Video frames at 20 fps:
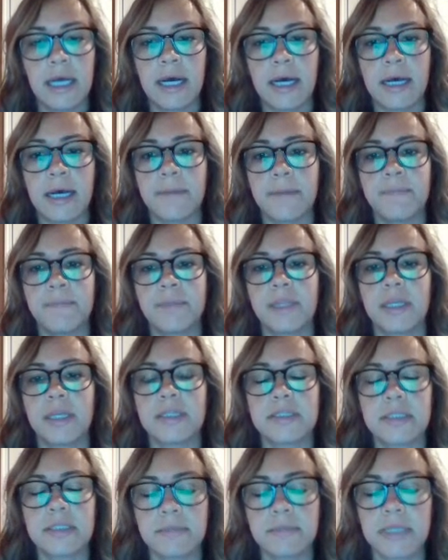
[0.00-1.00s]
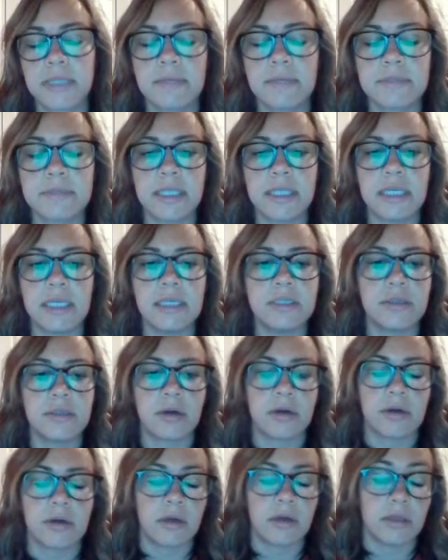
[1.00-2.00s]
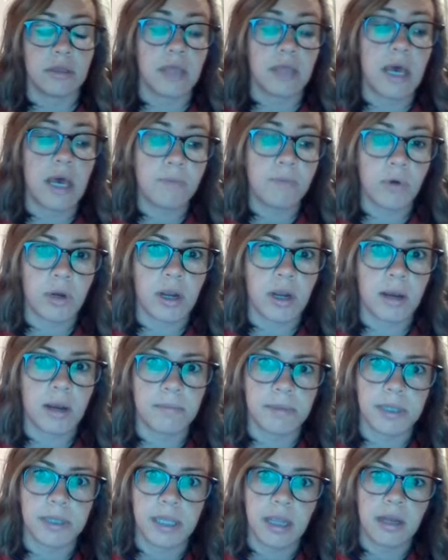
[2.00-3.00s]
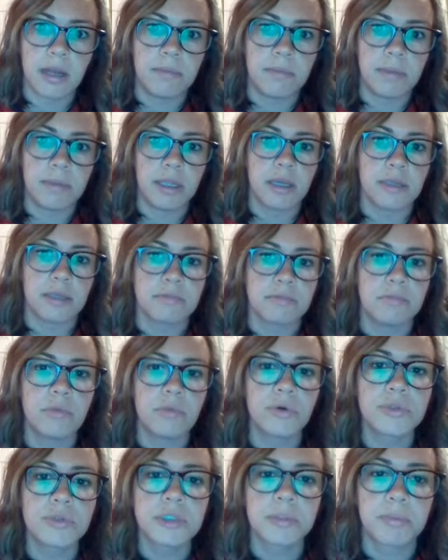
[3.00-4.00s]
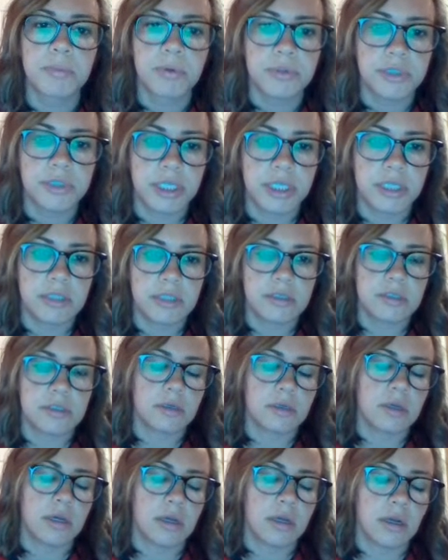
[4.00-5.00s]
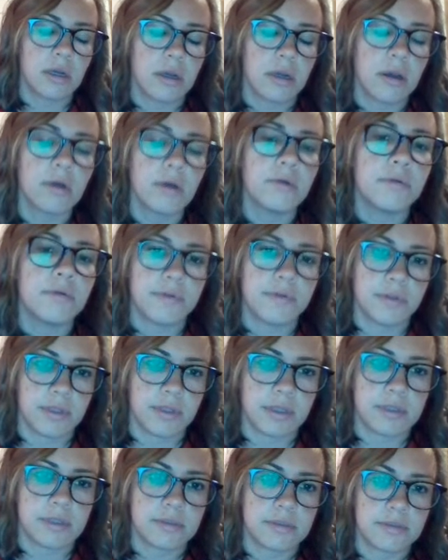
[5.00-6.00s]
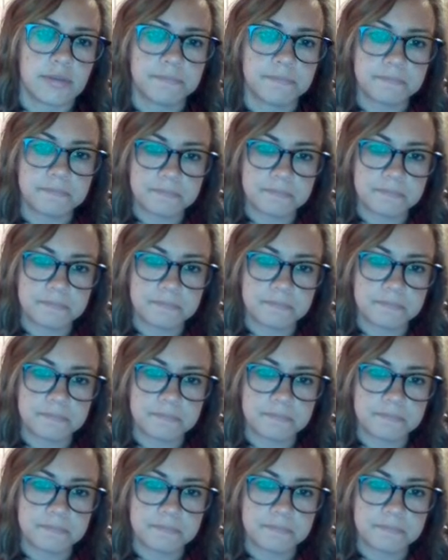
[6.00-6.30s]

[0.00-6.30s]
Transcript: that sometimes these are a lot more complicated because multiple genes code for these.